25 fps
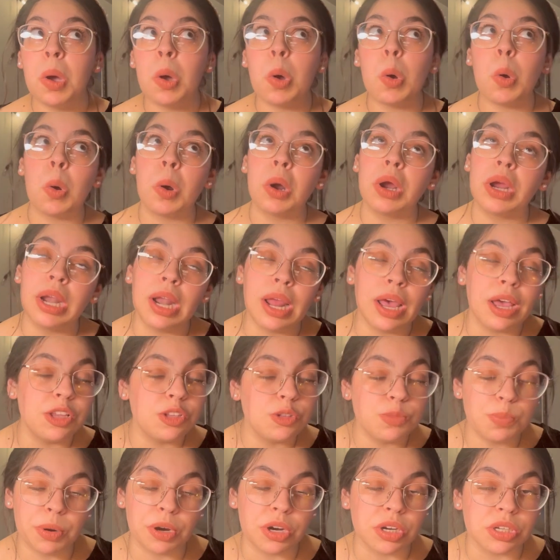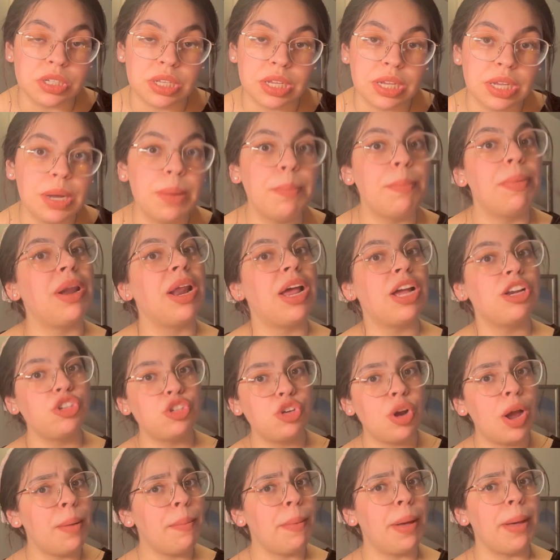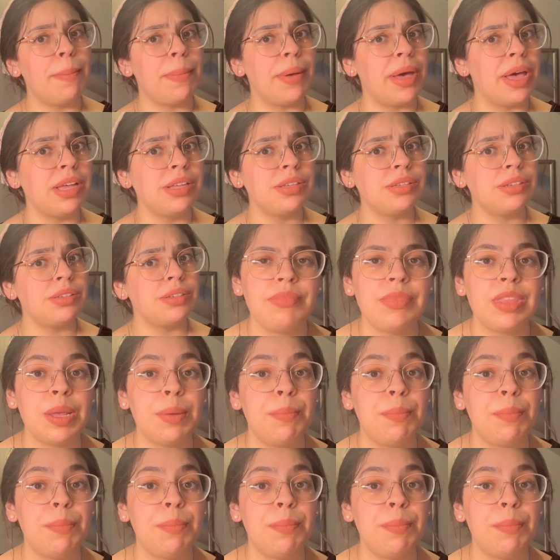organized person, but I try my best.